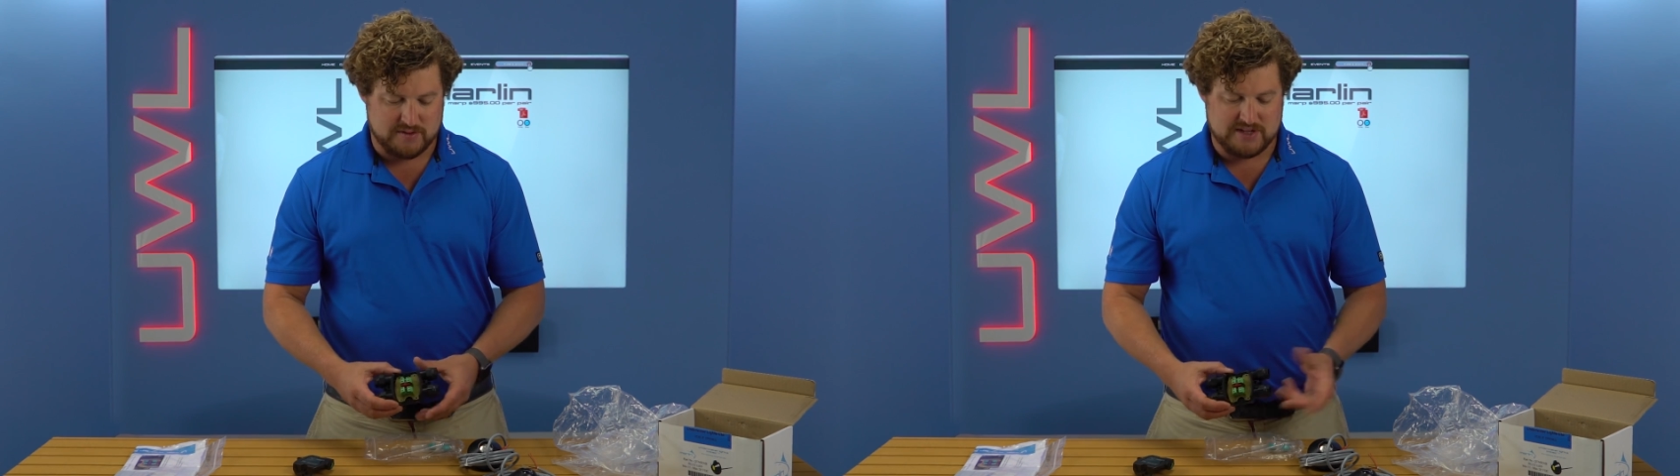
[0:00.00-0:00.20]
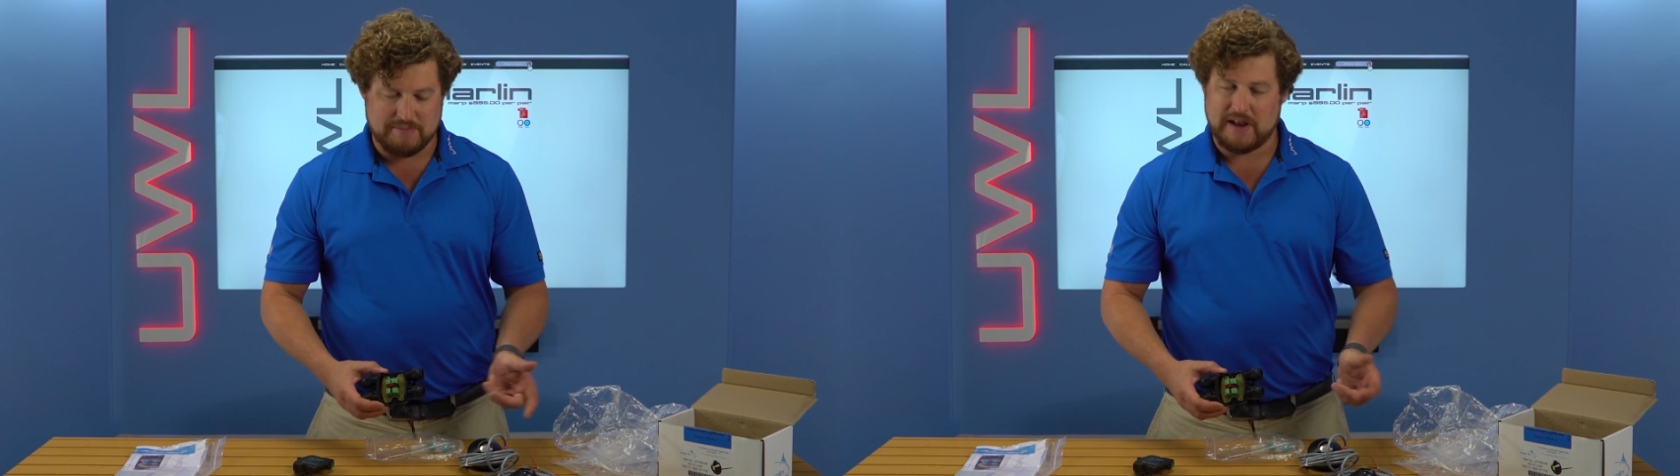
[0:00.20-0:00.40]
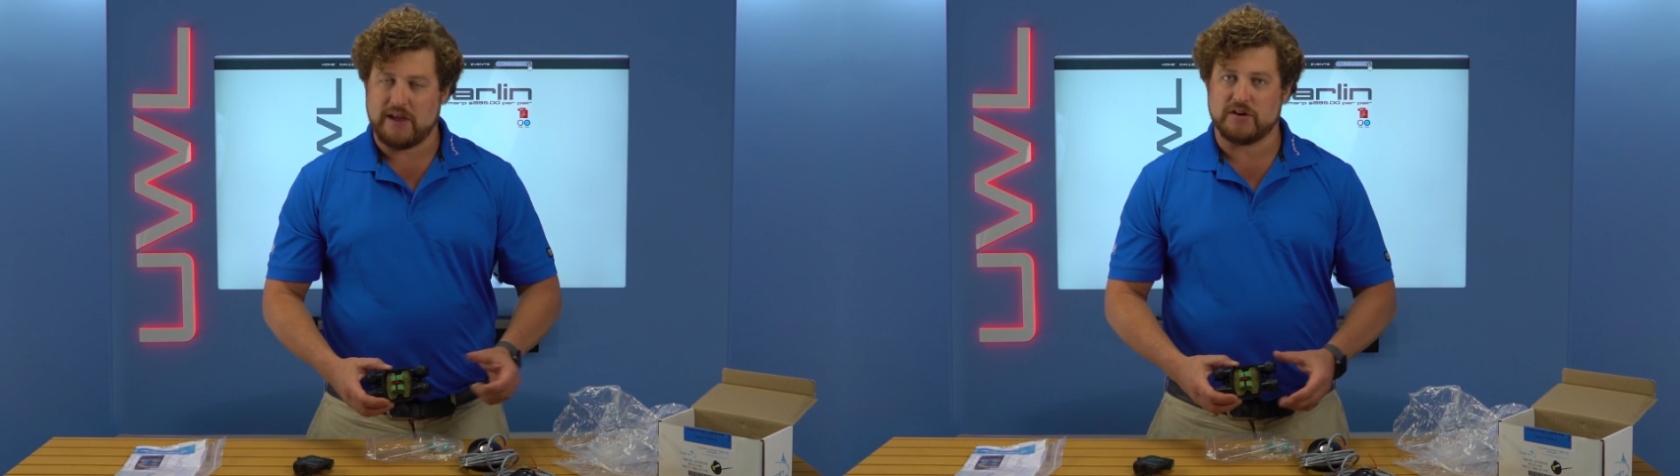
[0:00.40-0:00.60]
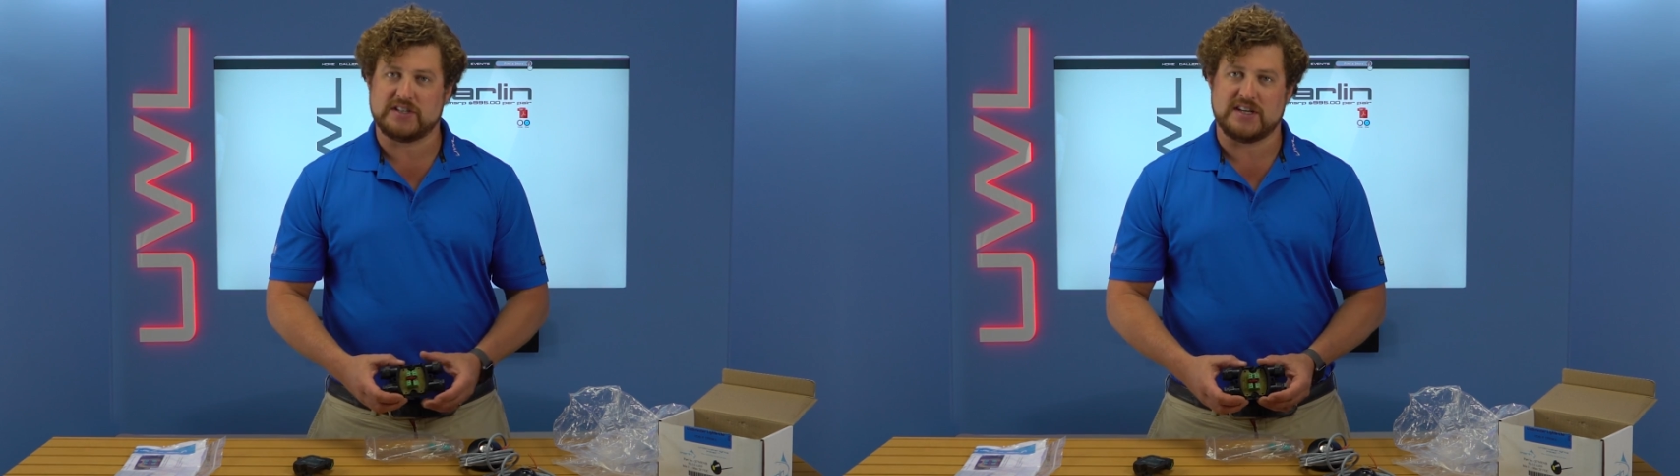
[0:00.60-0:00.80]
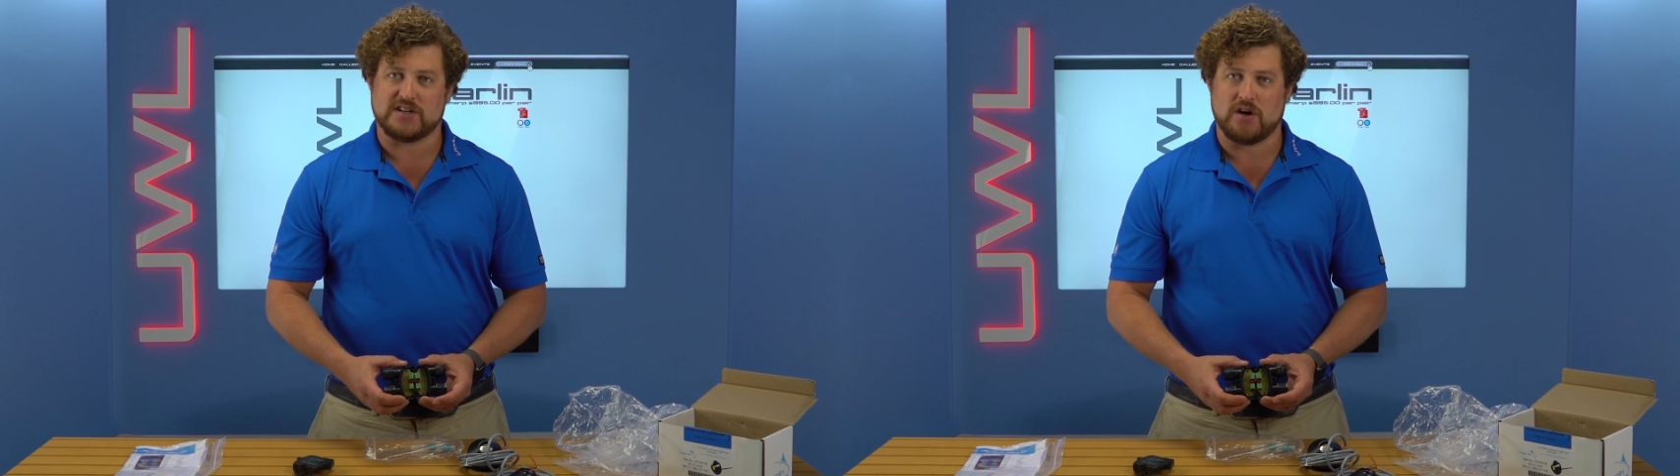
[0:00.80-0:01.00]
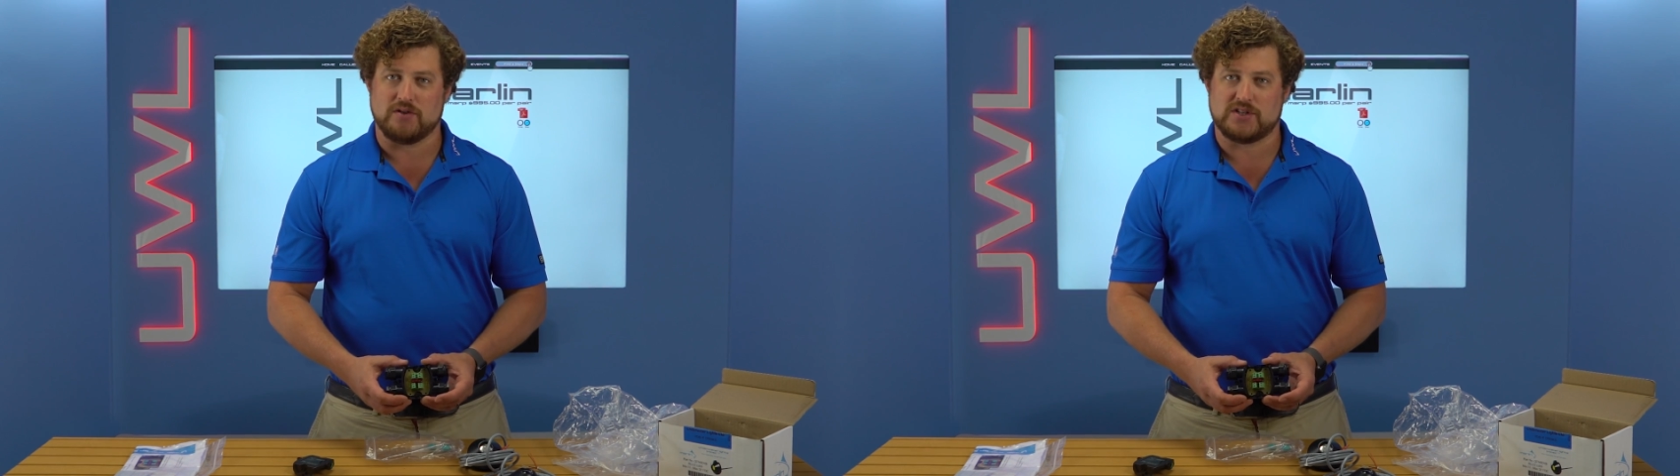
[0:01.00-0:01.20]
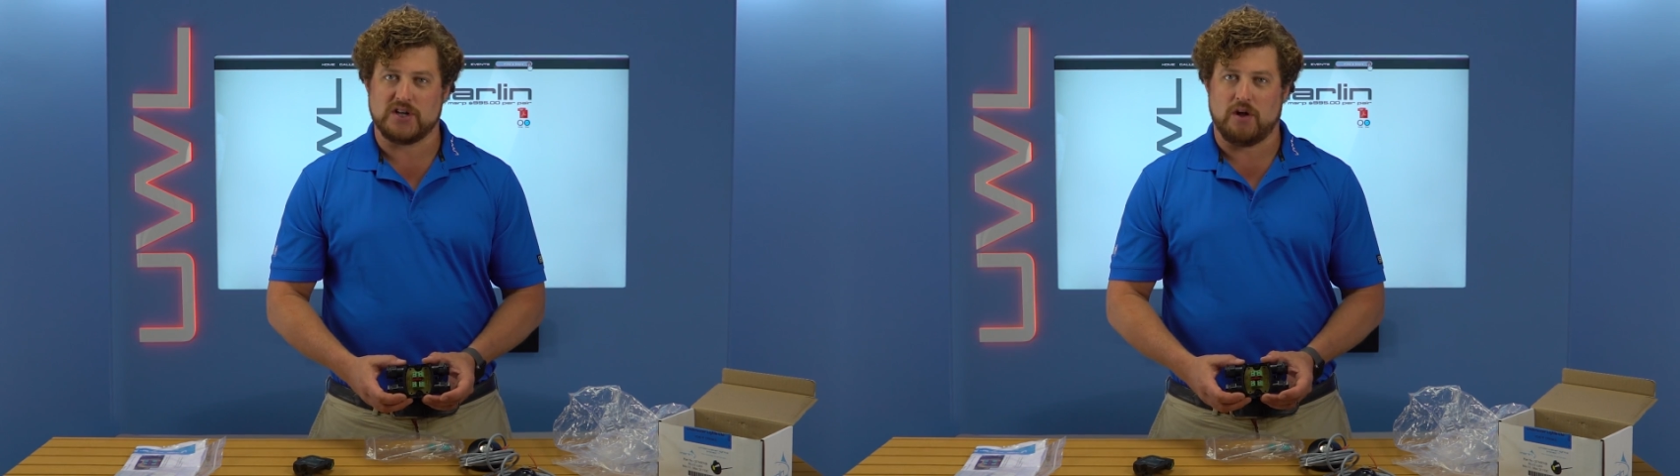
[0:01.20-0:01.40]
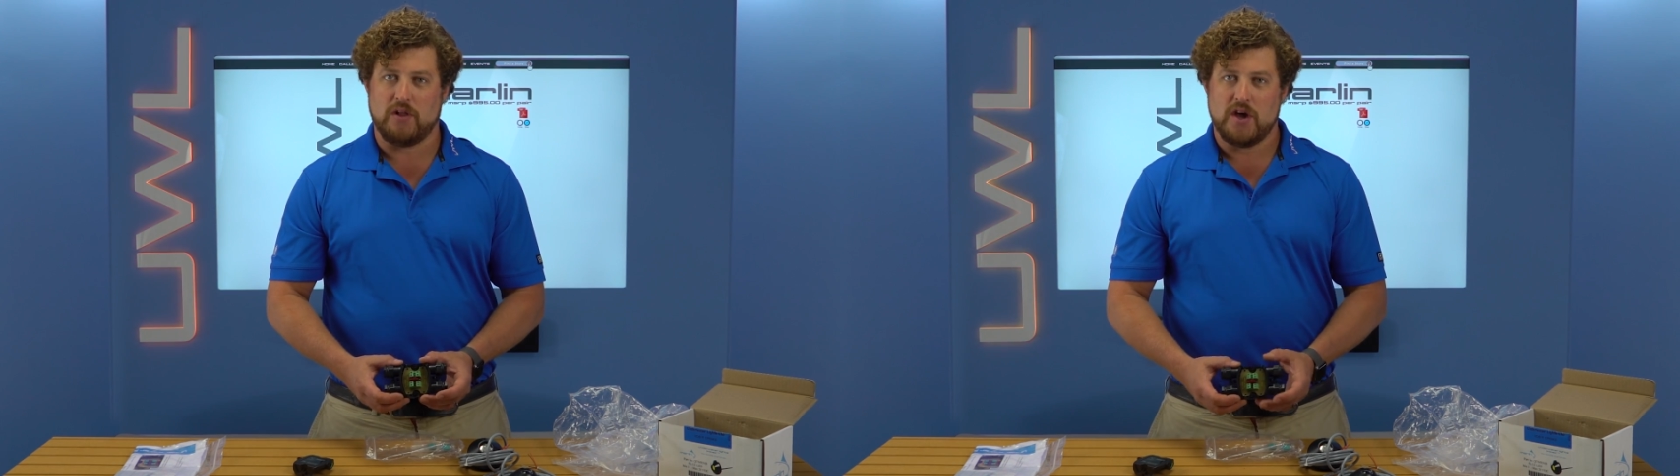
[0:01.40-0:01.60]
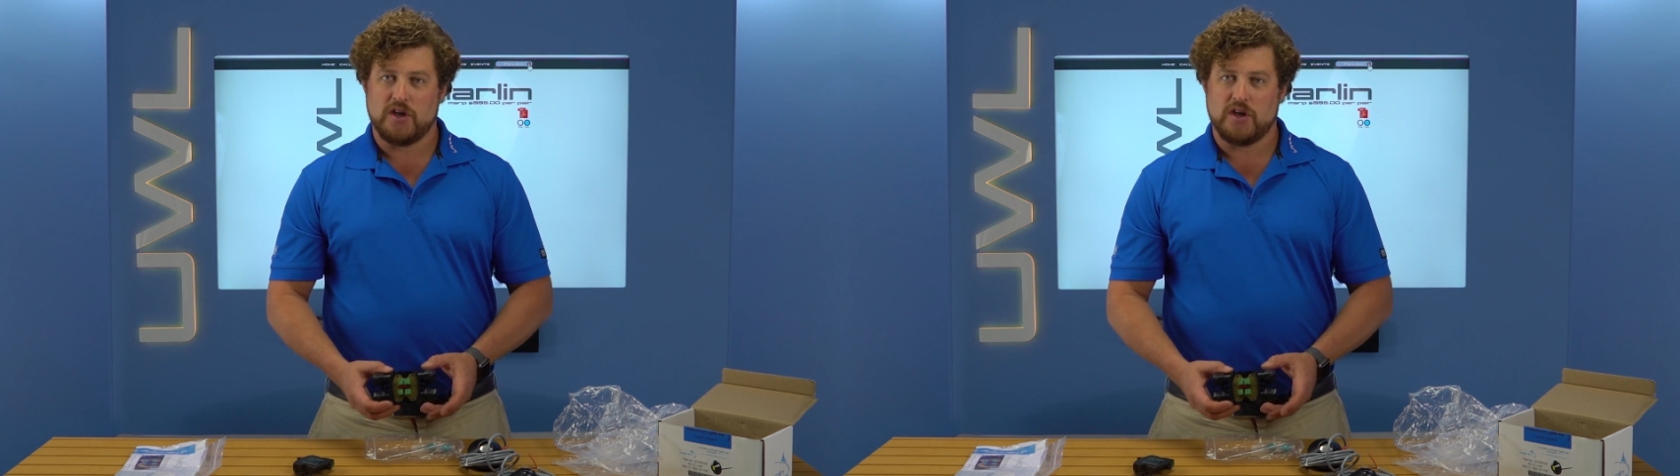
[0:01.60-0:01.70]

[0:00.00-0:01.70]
typically on a center console,